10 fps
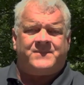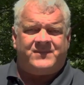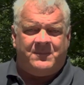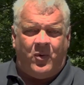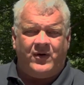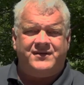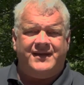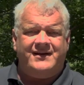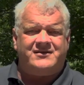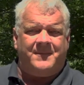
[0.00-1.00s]
Important
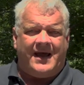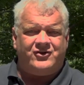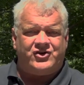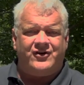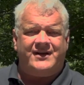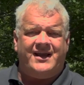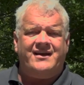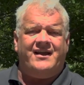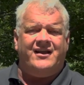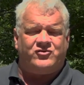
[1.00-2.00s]
things about a
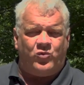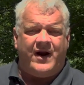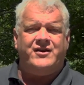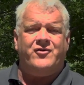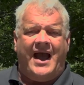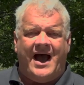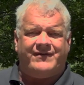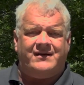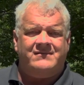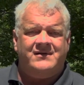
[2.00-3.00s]
tourniquet is where you have
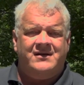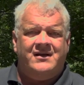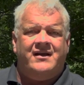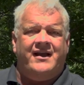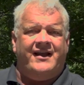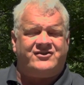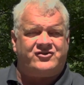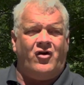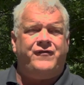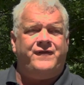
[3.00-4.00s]
it.
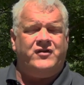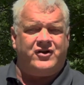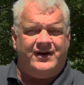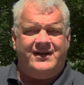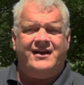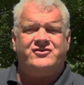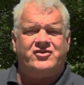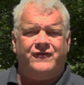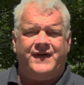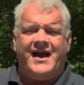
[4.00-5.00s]
You're going to need it
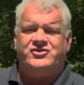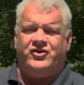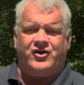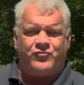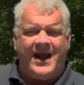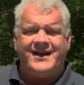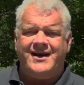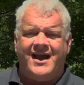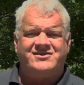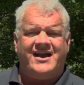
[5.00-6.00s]
so fast, you're going to
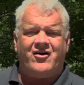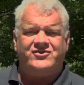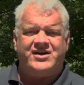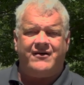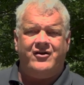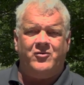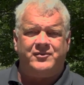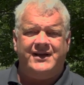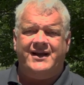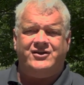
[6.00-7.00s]
recognize that arterial
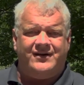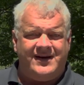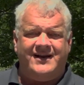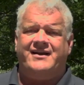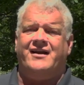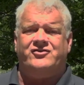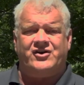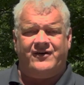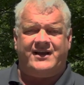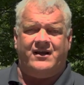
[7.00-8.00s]
bleed, you need to get a
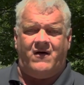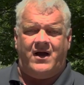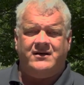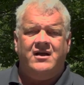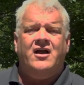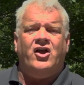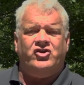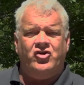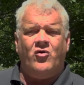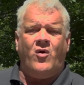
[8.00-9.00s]
tourniquet on.
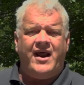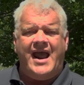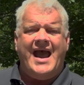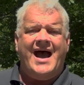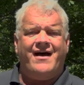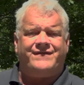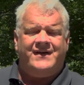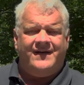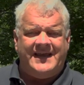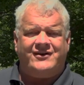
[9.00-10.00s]
You don't want to have
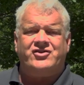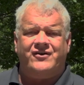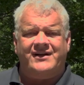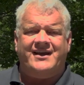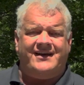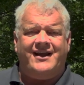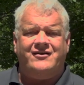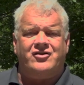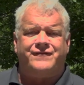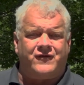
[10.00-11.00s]
that tourniquet
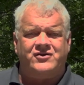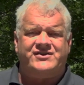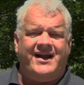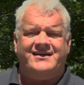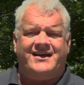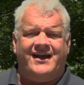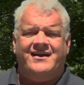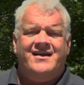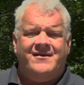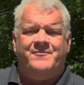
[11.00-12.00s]
in your first aid kit
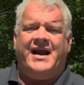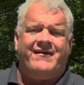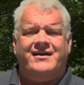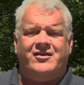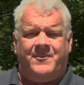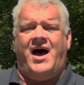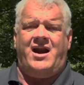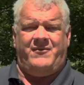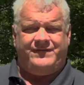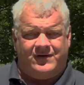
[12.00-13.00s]
buried in the
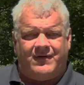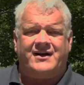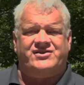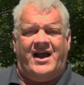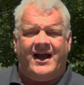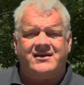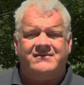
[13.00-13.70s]
bottom of your rucksack.